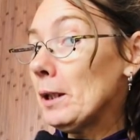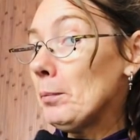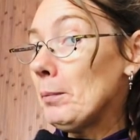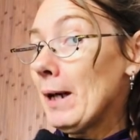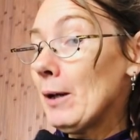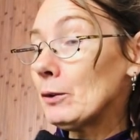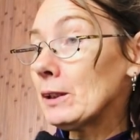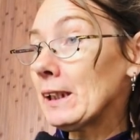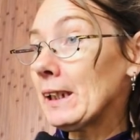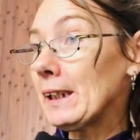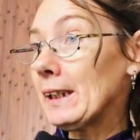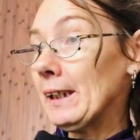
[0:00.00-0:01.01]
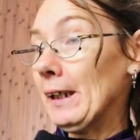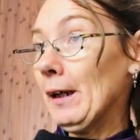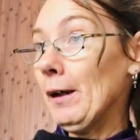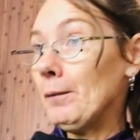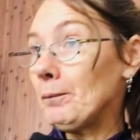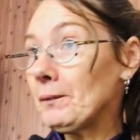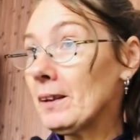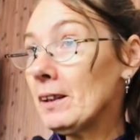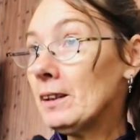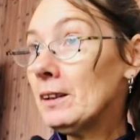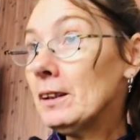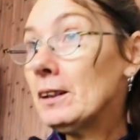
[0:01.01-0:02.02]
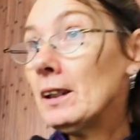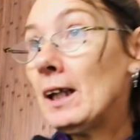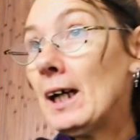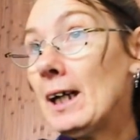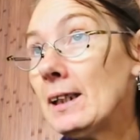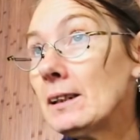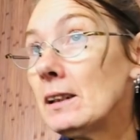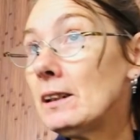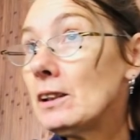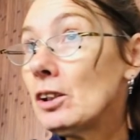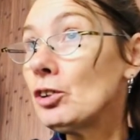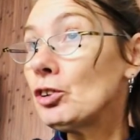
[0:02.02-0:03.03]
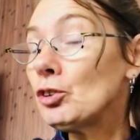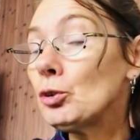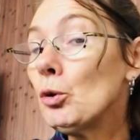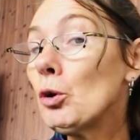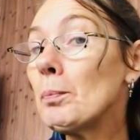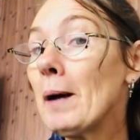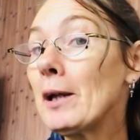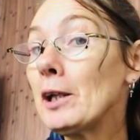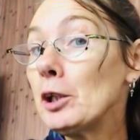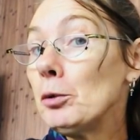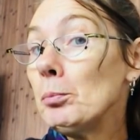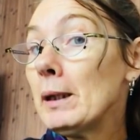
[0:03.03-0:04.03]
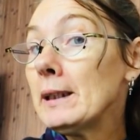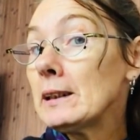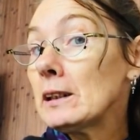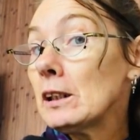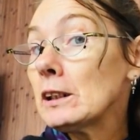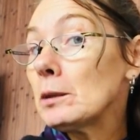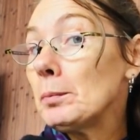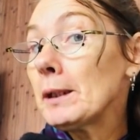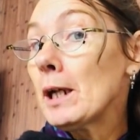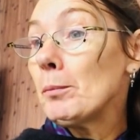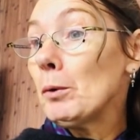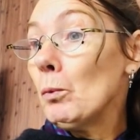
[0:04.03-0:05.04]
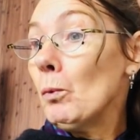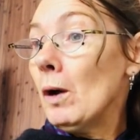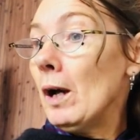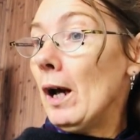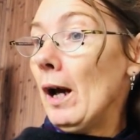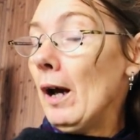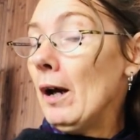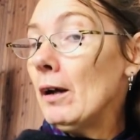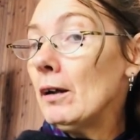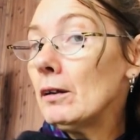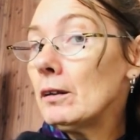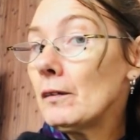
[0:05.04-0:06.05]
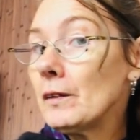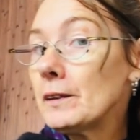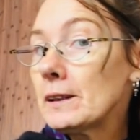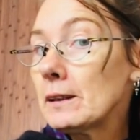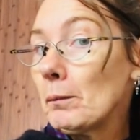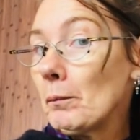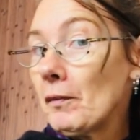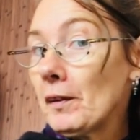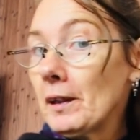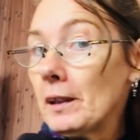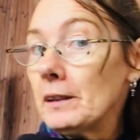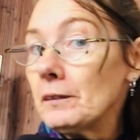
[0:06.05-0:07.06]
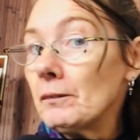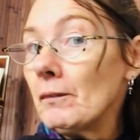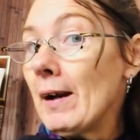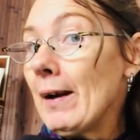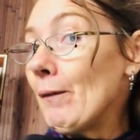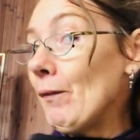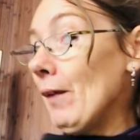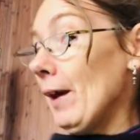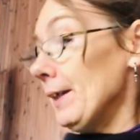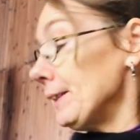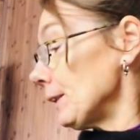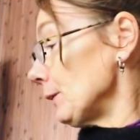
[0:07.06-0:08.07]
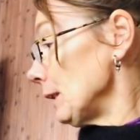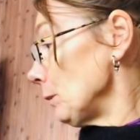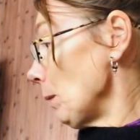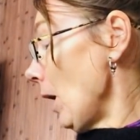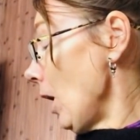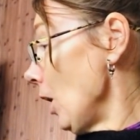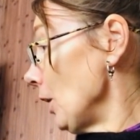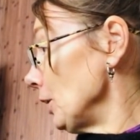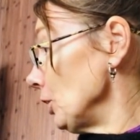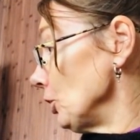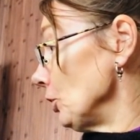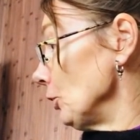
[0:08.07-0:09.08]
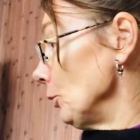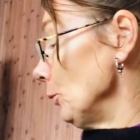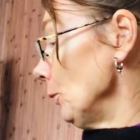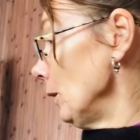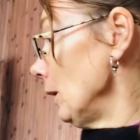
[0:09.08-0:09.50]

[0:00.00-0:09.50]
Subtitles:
about here. As I start to talk about it, you may start to become aware that something is around there. So it is behind you